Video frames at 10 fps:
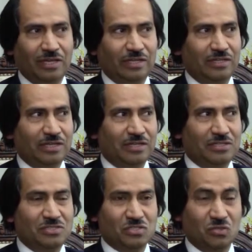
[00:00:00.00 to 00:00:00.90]
and
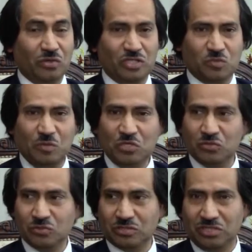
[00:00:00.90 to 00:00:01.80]
I saw his
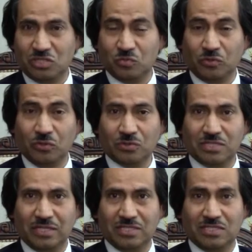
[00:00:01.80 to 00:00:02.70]
pictures, his
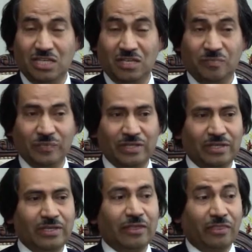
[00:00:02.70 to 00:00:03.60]
products, and his name.
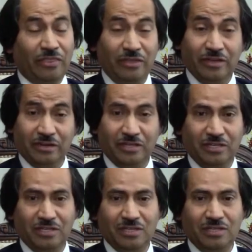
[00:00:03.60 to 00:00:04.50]
There
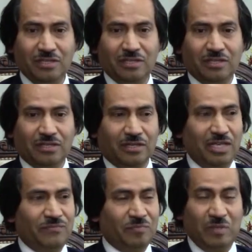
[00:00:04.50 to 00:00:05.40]
he
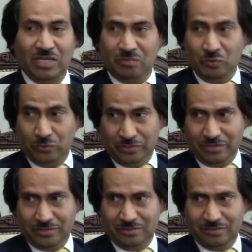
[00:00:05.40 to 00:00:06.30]
gave me a book,